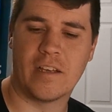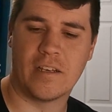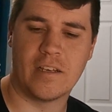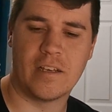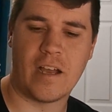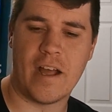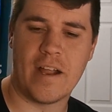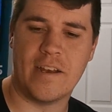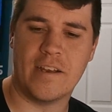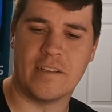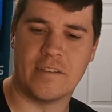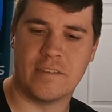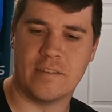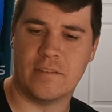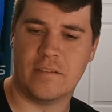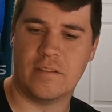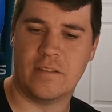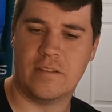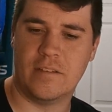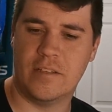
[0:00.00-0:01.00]
kind of,
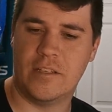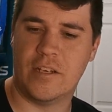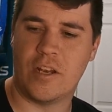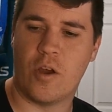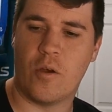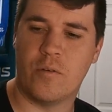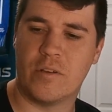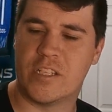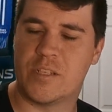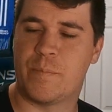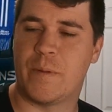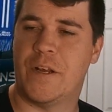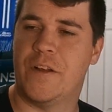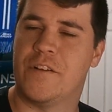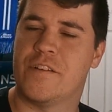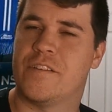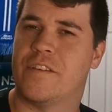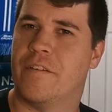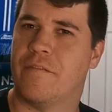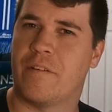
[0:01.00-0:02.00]

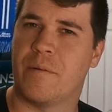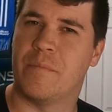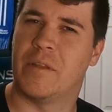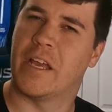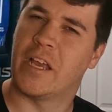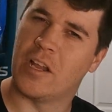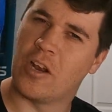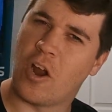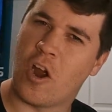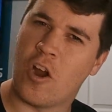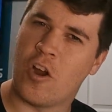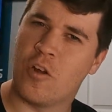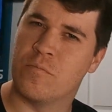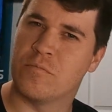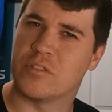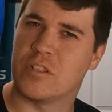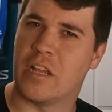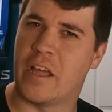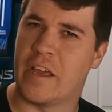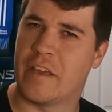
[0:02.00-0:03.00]
experienced it from, an
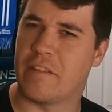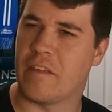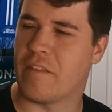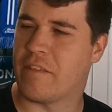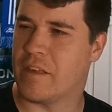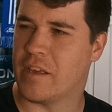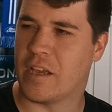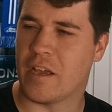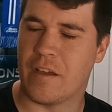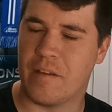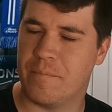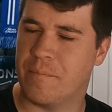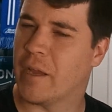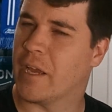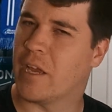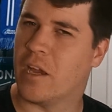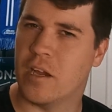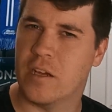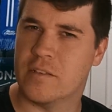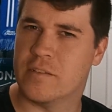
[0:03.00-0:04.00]
arm's length. I think my
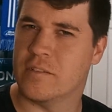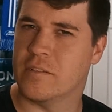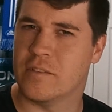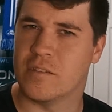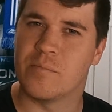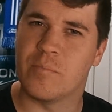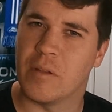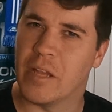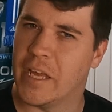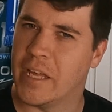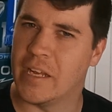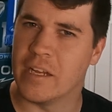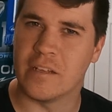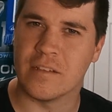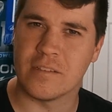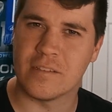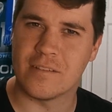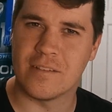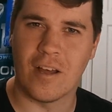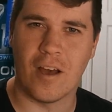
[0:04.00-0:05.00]
cousins played it
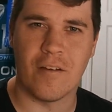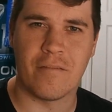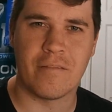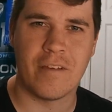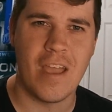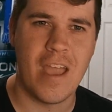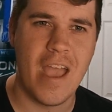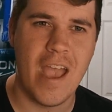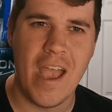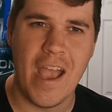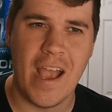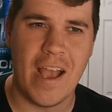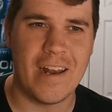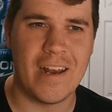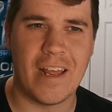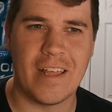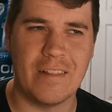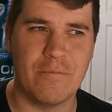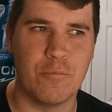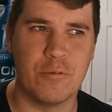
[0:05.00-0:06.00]
and stuff. And
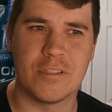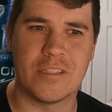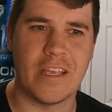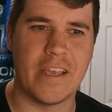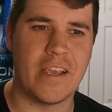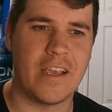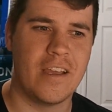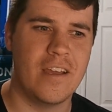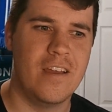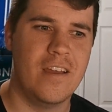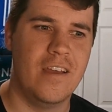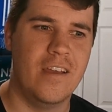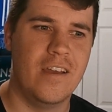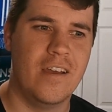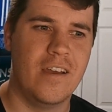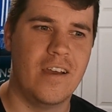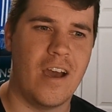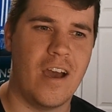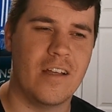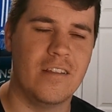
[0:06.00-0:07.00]
I was, a
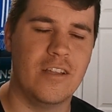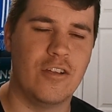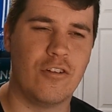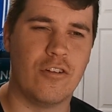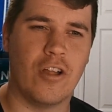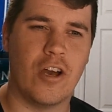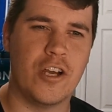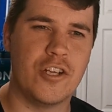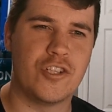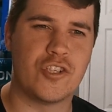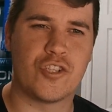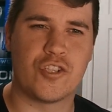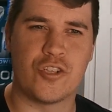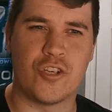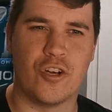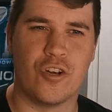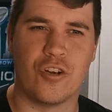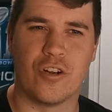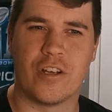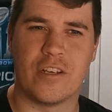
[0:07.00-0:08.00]
little
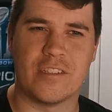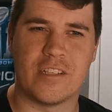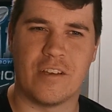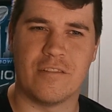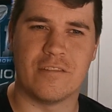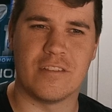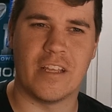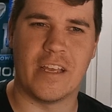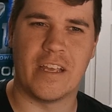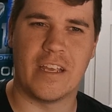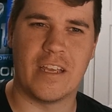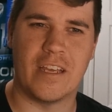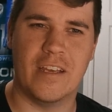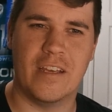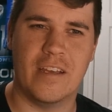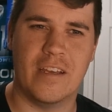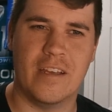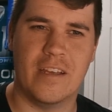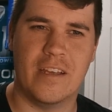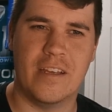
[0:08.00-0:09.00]
unsure because I was like,
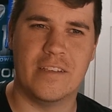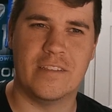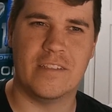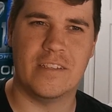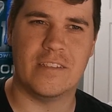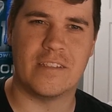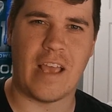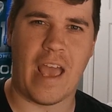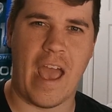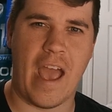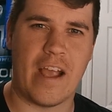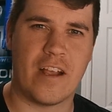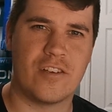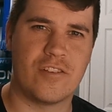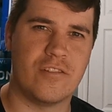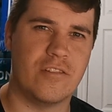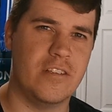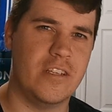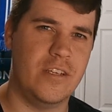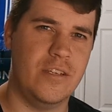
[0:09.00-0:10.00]
is this
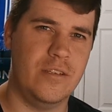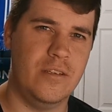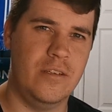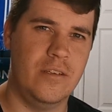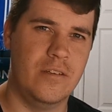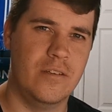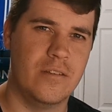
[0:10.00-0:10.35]
actually